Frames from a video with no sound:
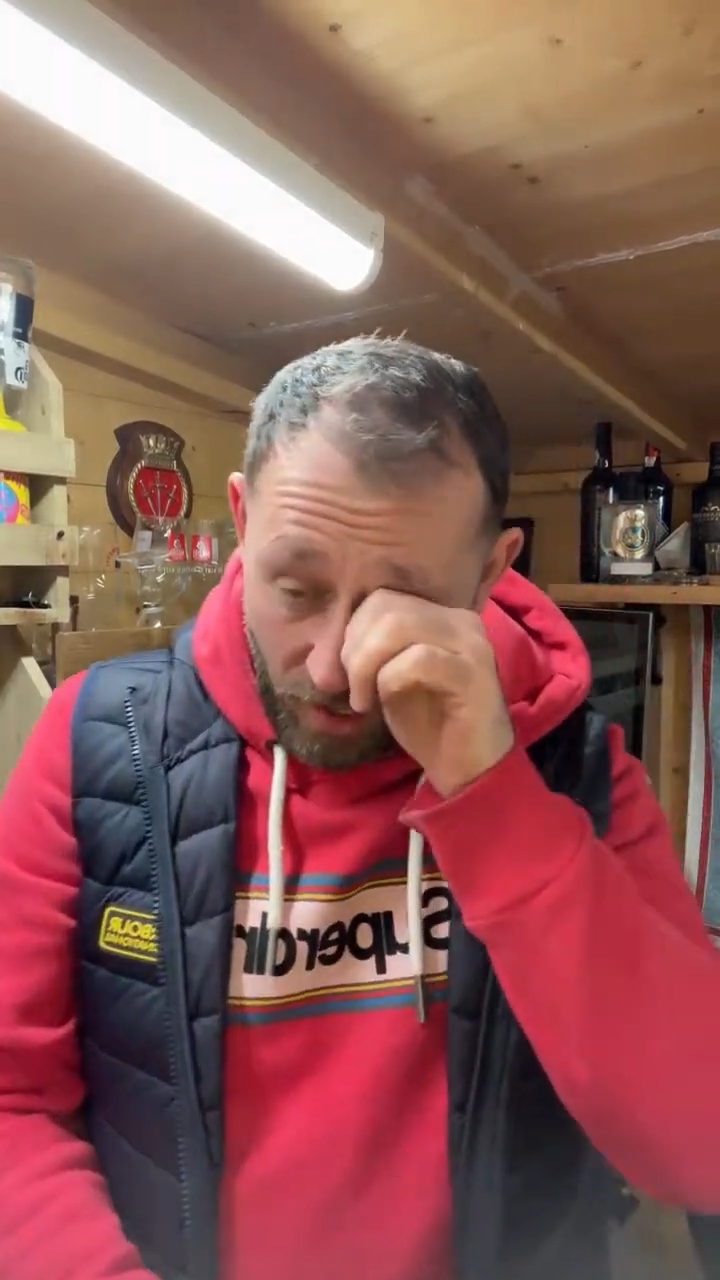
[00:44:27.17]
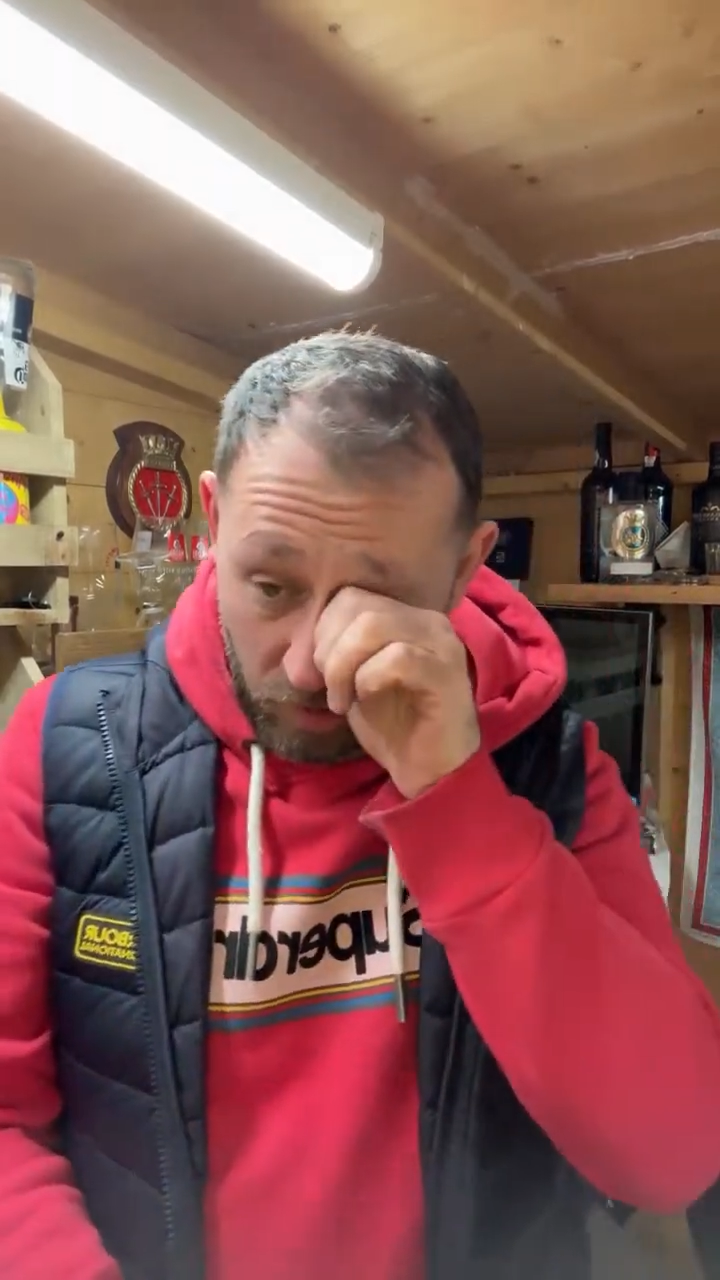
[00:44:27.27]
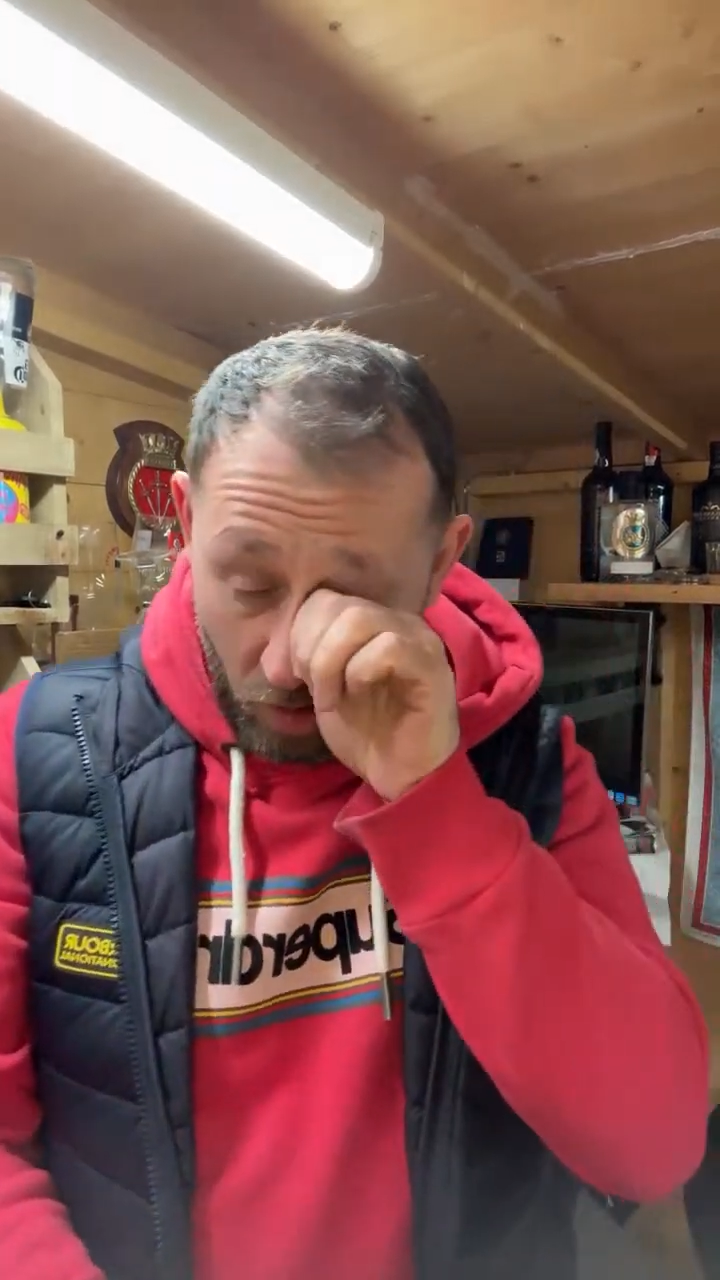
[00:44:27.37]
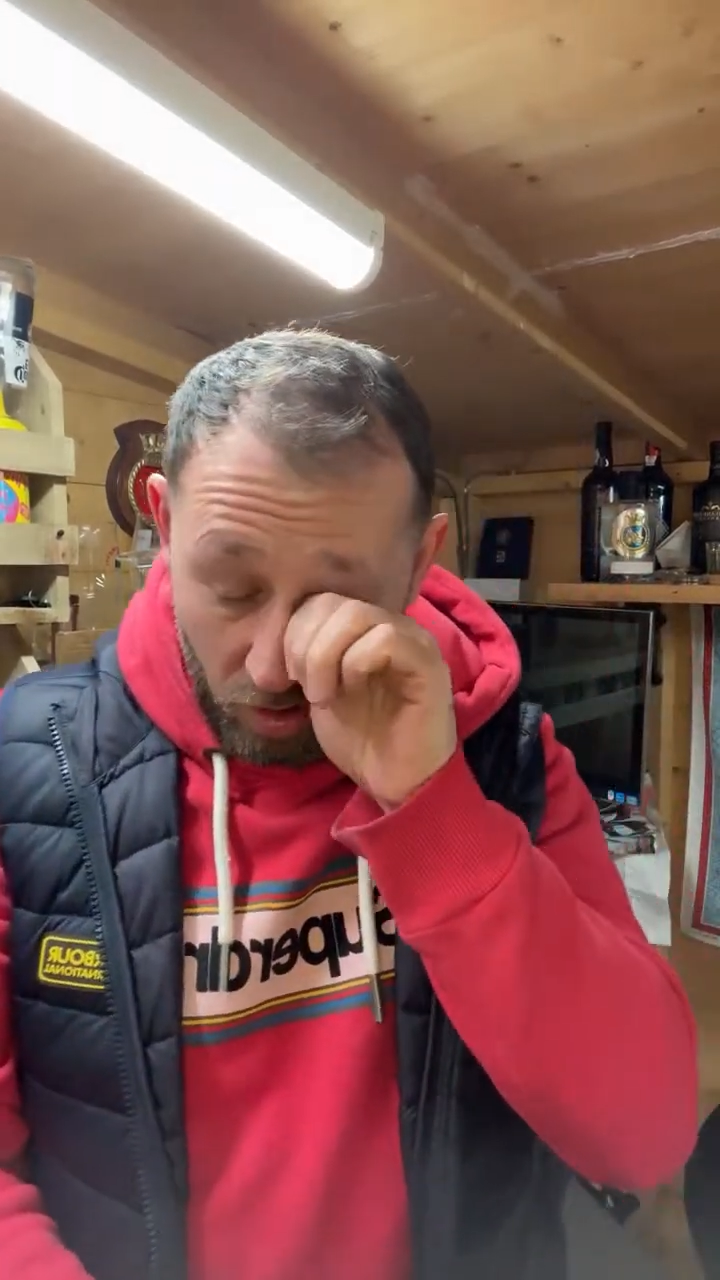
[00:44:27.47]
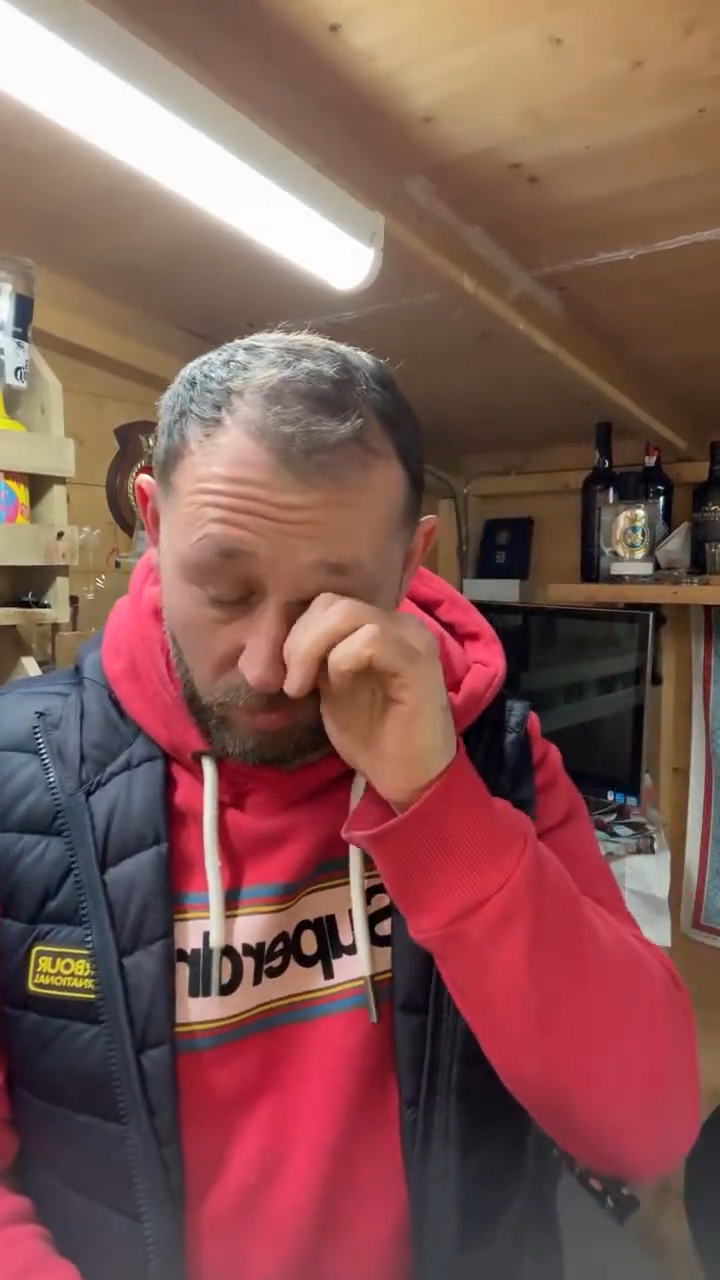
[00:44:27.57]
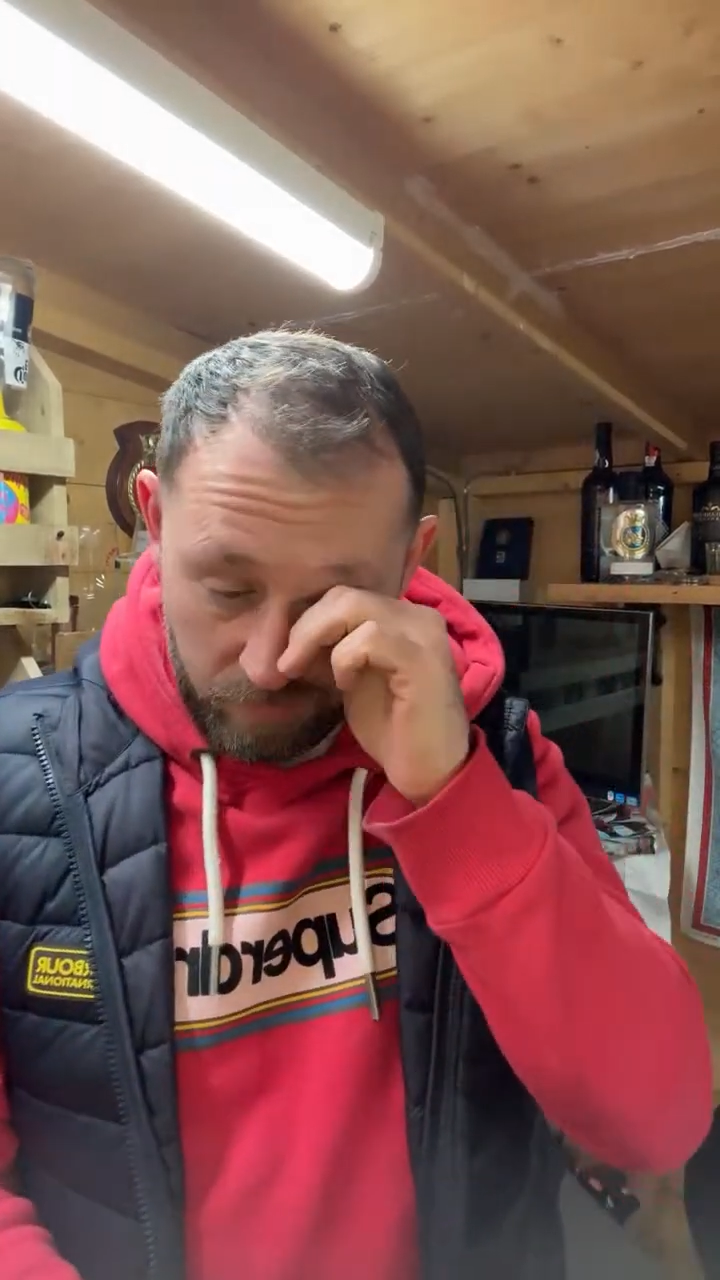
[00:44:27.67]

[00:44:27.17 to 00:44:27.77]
I got